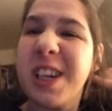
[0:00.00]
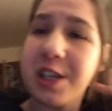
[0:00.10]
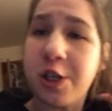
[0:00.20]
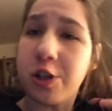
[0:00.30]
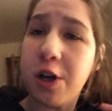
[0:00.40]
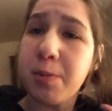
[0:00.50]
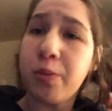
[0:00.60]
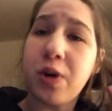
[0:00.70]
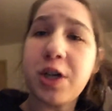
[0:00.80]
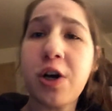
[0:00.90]
the alarm
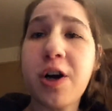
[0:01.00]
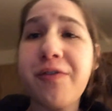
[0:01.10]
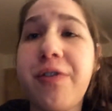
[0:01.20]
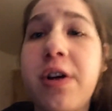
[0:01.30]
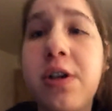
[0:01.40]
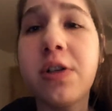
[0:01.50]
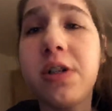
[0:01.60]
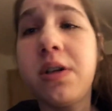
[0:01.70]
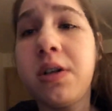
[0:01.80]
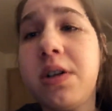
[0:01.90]
went off
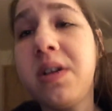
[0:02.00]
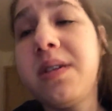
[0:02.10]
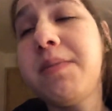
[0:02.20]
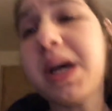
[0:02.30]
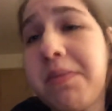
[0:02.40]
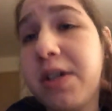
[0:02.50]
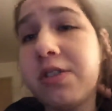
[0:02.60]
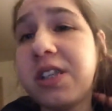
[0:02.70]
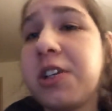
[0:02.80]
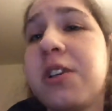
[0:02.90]
in my
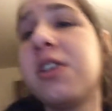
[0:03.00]
building.